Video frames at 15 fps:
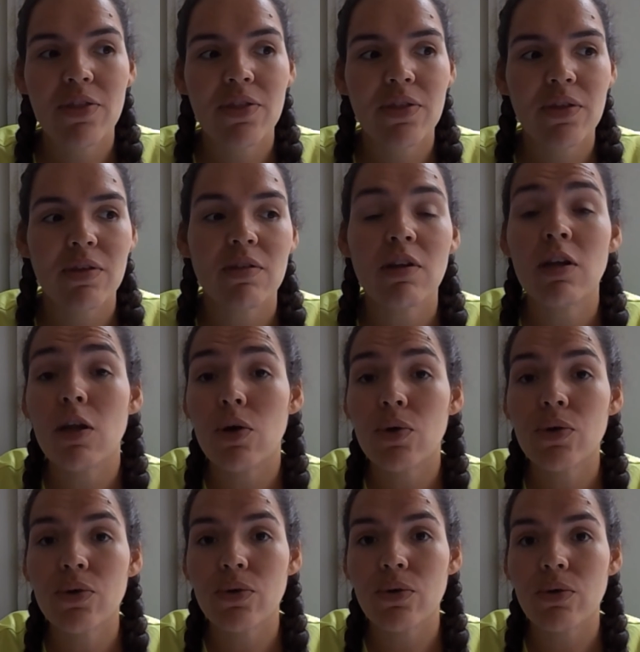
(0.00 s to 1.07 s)
There's a
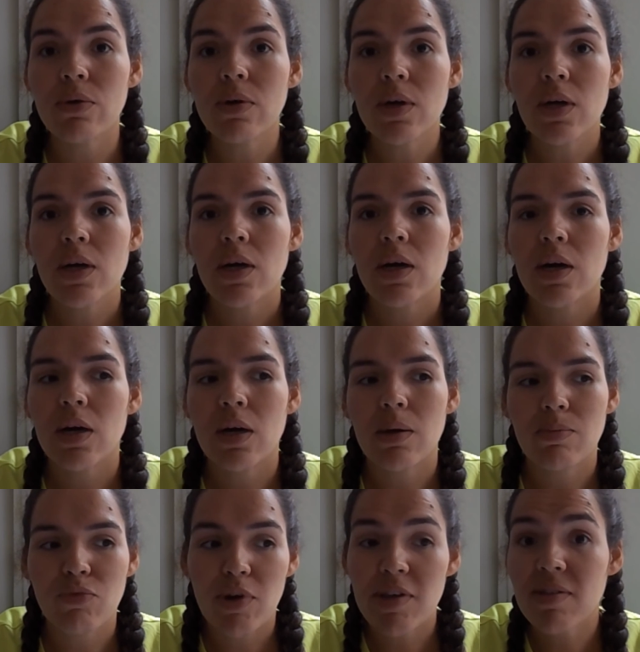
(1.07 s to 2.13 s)
local
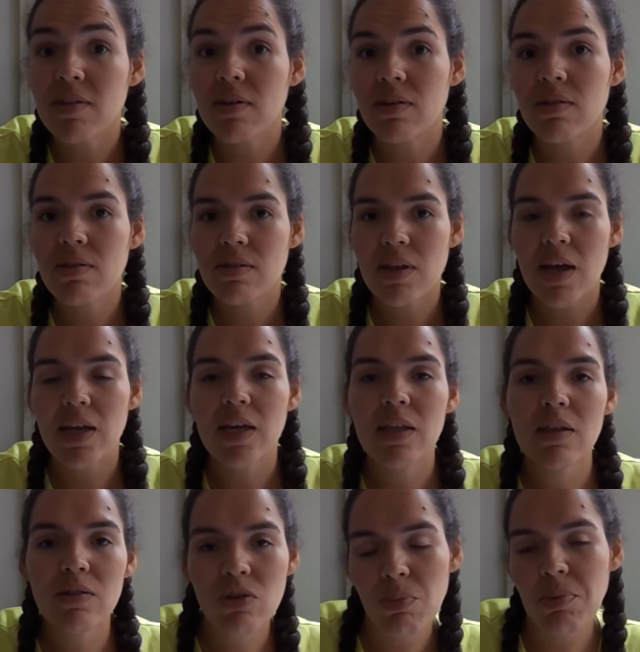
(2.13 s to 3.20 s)
resident standing at
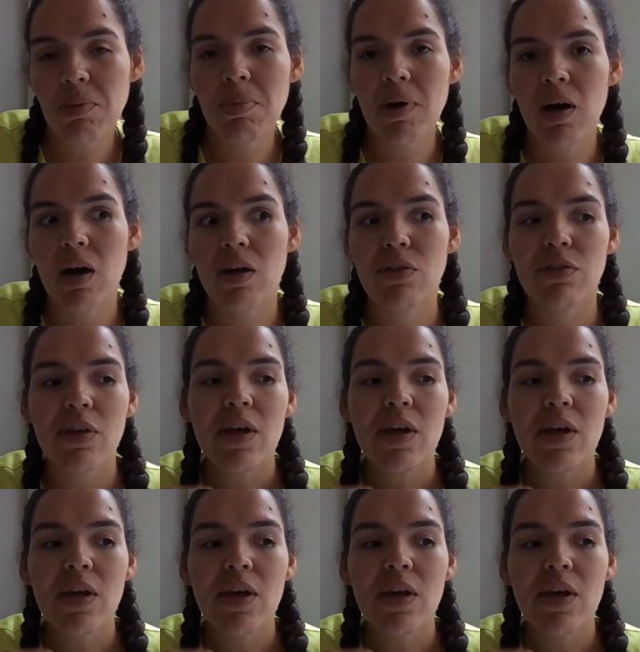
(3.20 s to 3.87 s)
the top of the path,